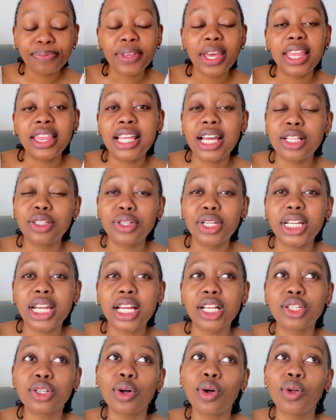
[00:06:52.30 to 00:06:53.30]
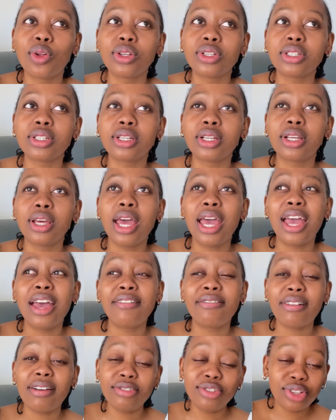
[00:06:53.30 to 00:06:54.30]
that's when I told
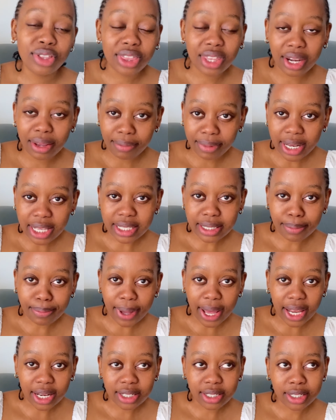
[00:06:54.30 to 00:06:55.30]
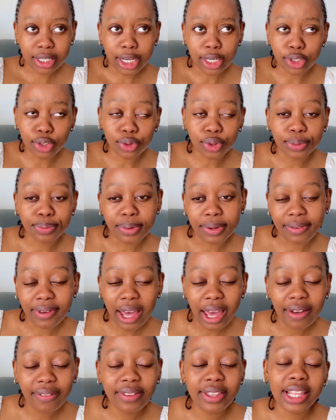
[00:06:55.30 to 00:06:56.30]
5 to 3 minutes apart. It will be
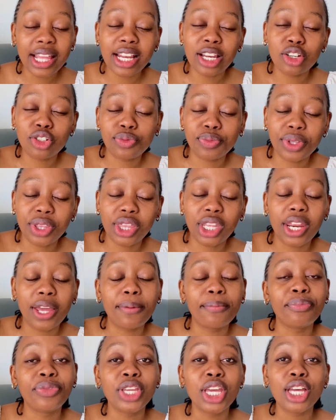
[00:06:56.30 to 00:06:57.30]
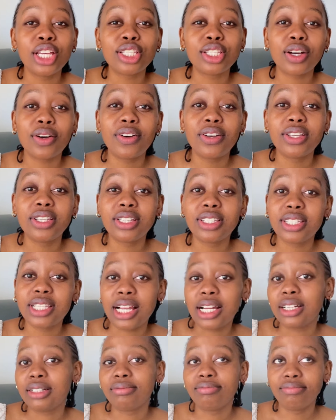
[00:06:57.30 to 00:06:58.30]
5, then it will be 3. So it's
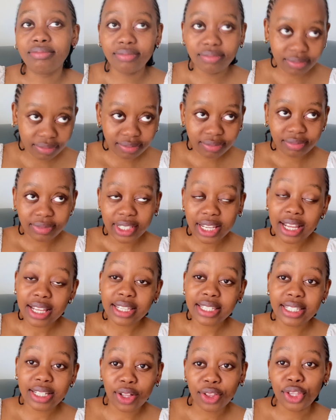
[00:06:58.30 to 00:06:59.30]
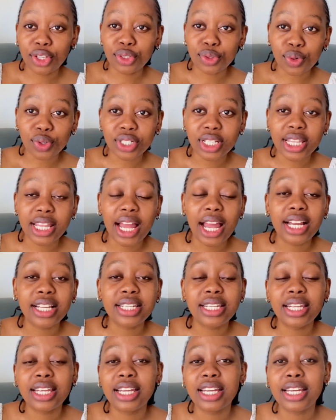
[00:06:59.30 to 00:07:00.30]
like, let's tell the doctor
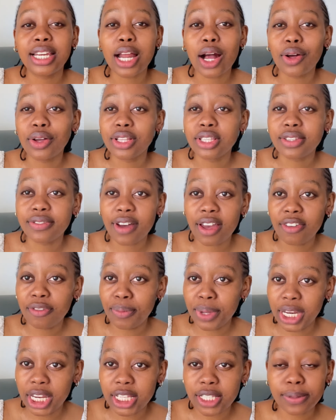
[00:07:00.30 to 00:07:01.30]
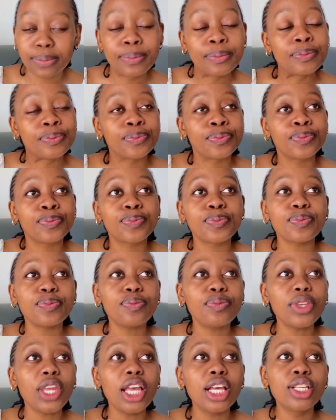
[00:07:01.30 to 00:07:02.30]
that now it's 5 minutes.
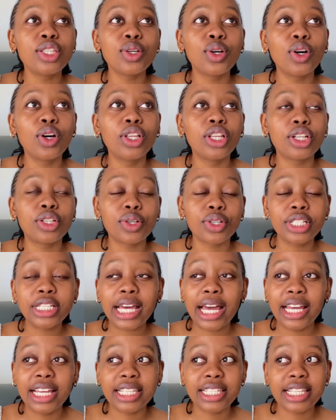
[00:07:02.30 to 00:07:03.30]
So the doctor is